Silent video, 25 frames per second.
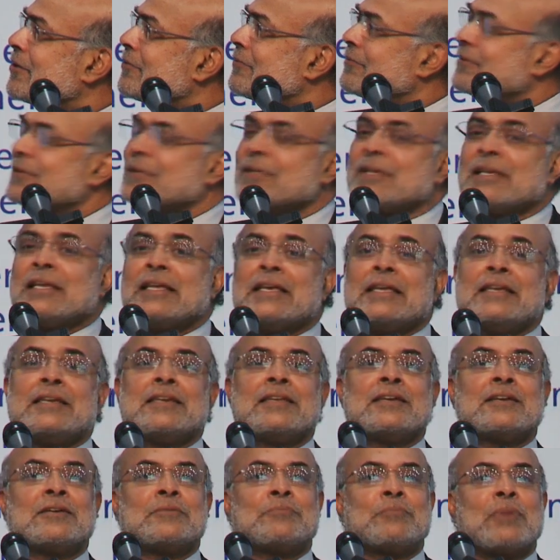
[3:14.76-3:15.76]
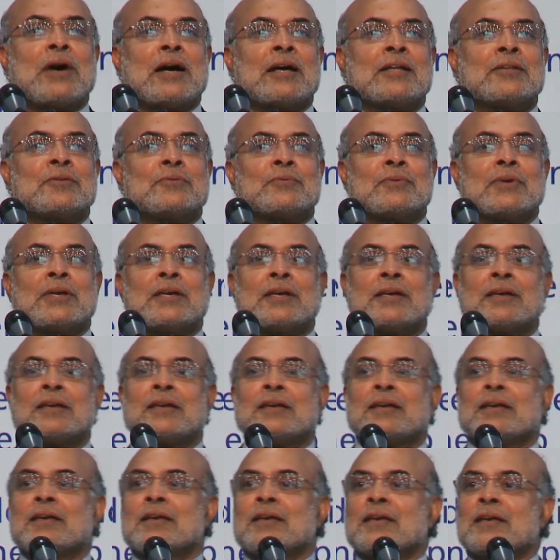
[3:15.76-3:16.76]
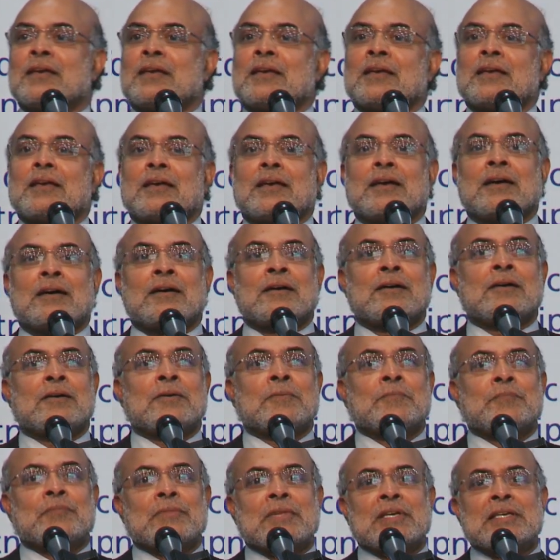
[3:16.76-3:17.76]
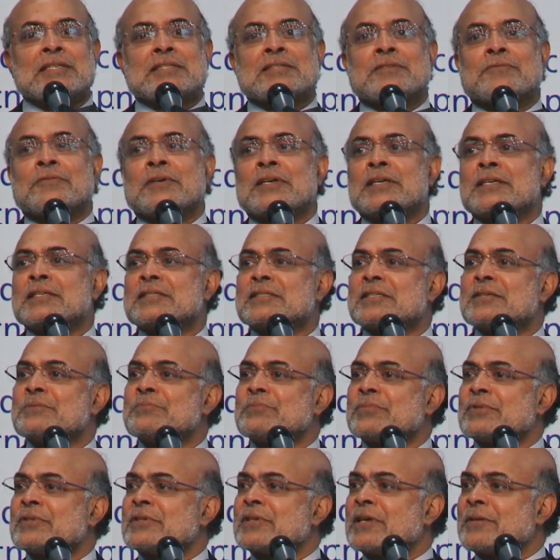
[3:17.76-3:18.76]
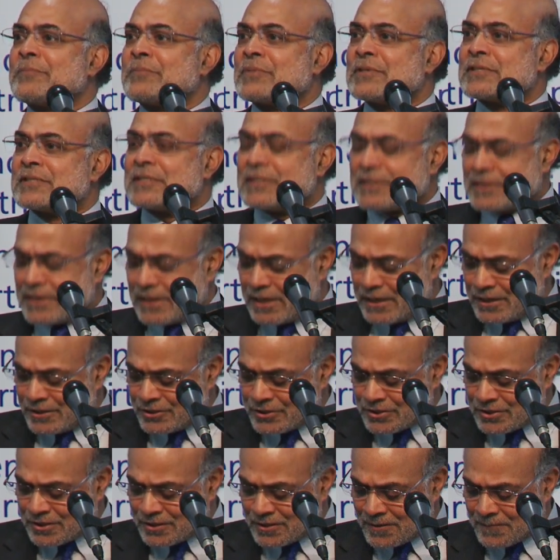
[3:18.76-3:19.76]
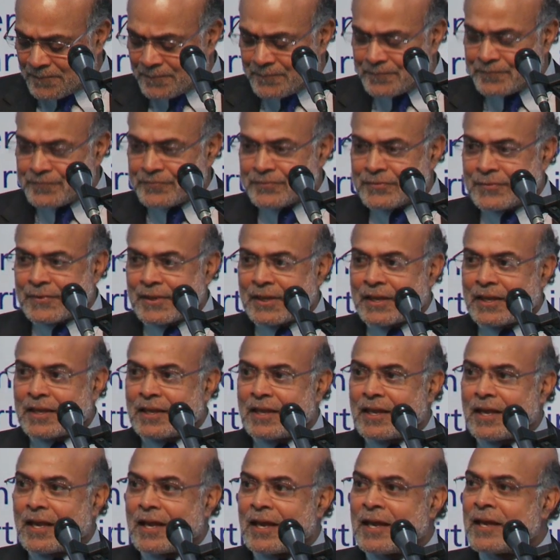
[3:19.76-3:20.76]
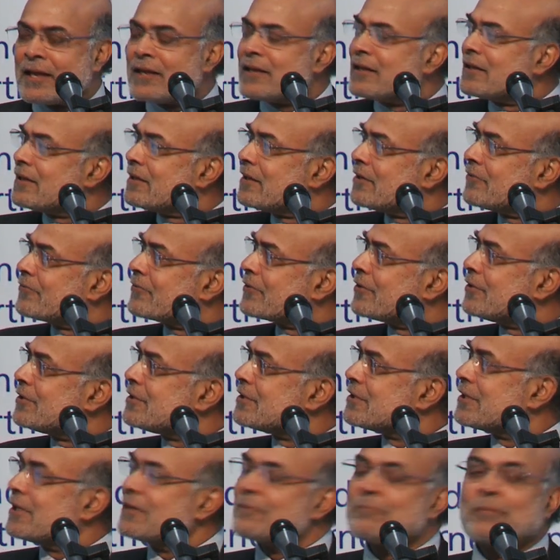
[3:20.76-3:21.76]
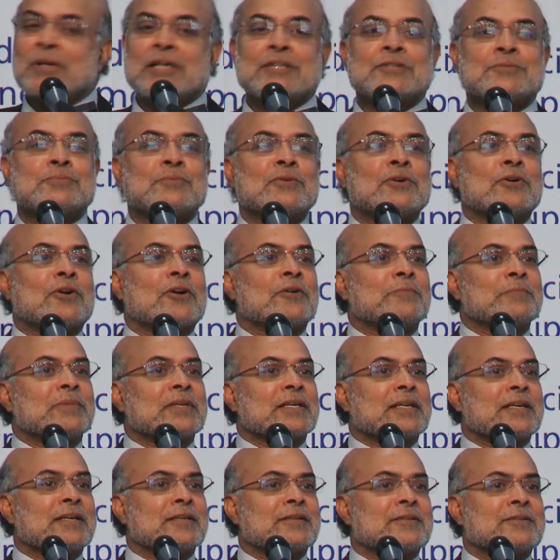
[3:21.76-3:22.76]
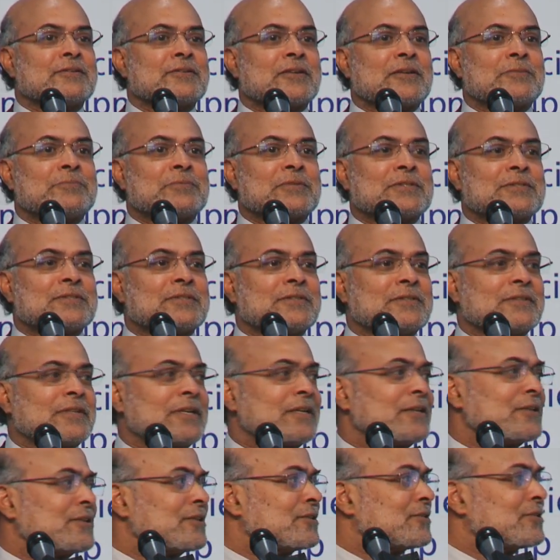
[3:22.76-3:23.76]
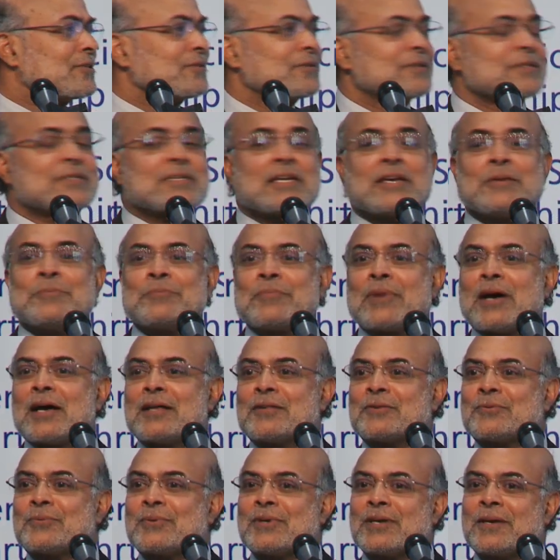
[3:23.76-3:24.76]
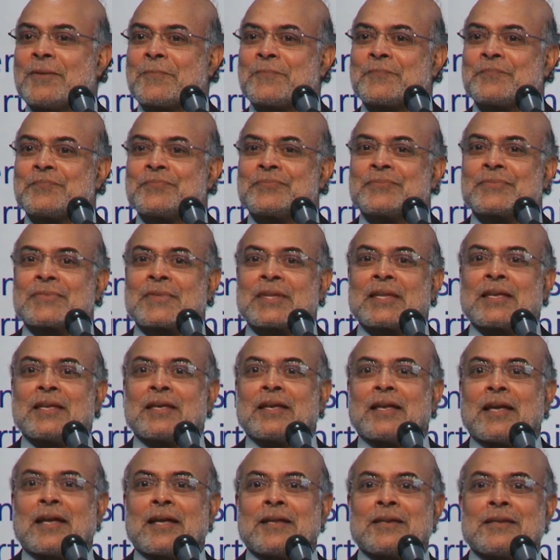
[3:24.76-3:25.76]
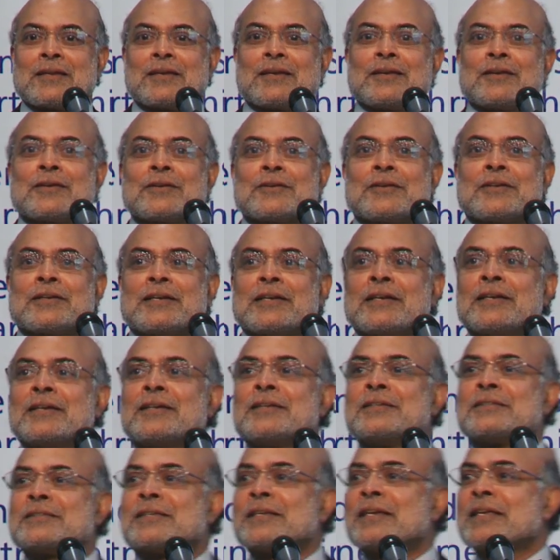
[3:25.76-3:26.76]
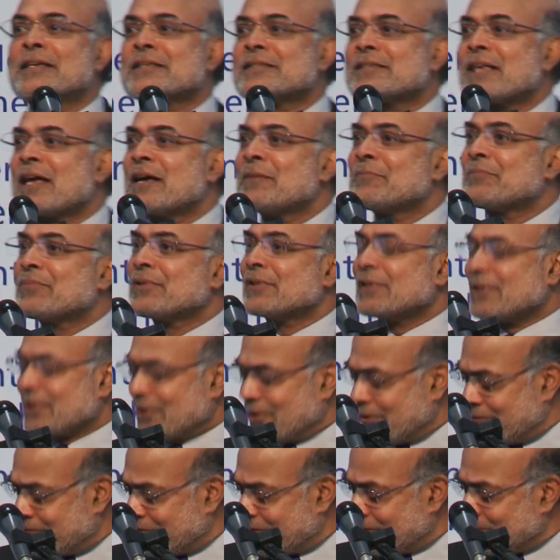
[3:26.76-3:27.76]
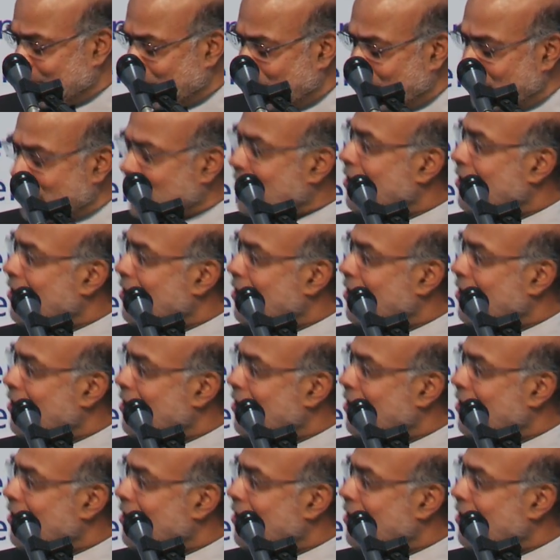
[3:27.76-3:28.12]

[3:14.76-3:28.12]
of a linear pathway um, is a very simple representation. And of course, there are much more complicated representations of the same pathway. And here is an example of a more